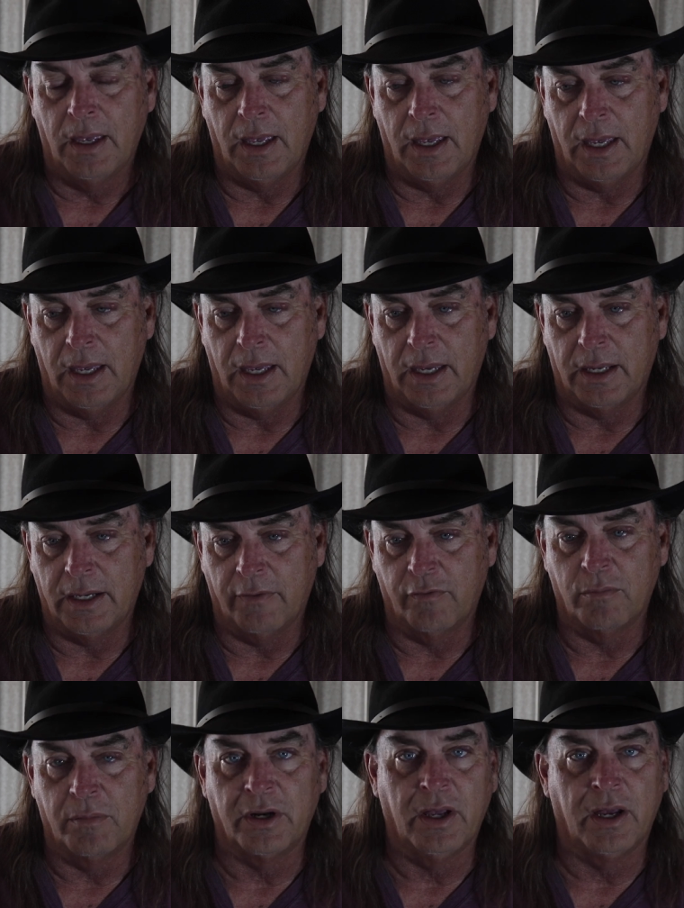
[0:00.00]
and
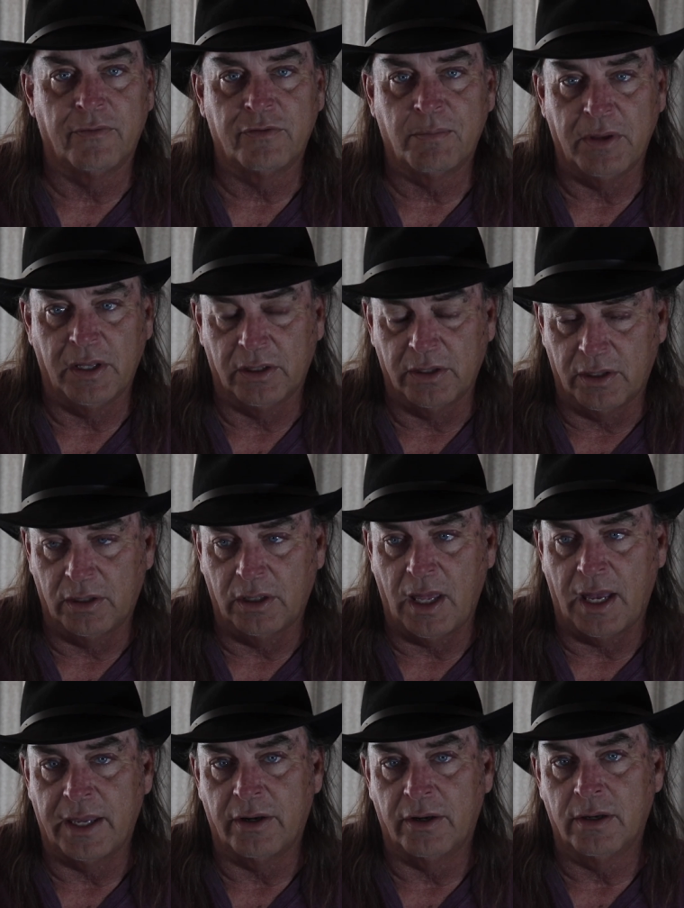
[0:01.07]
everybody have to be a little
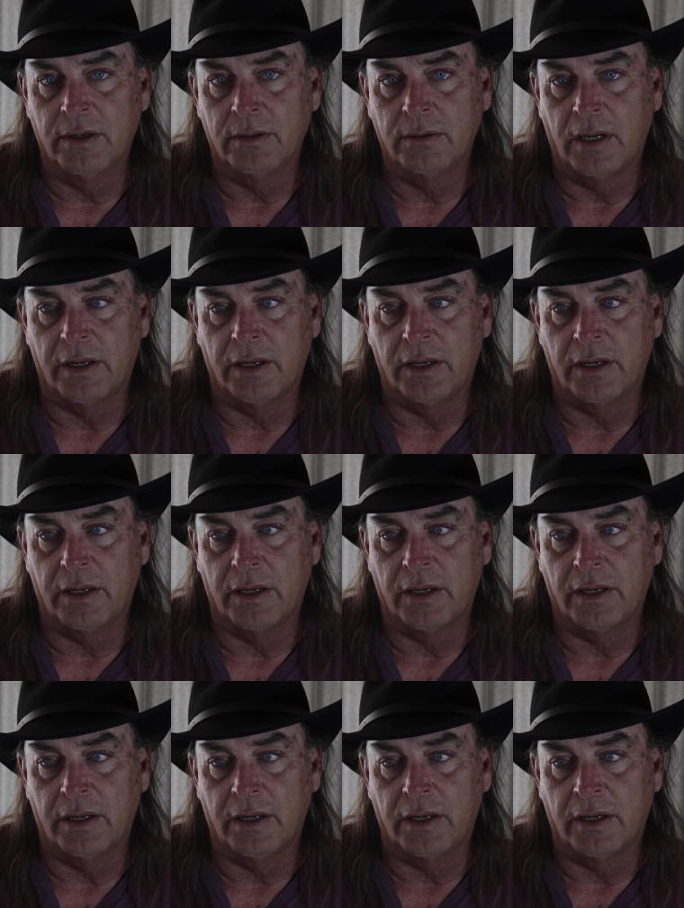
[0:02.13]
lighter.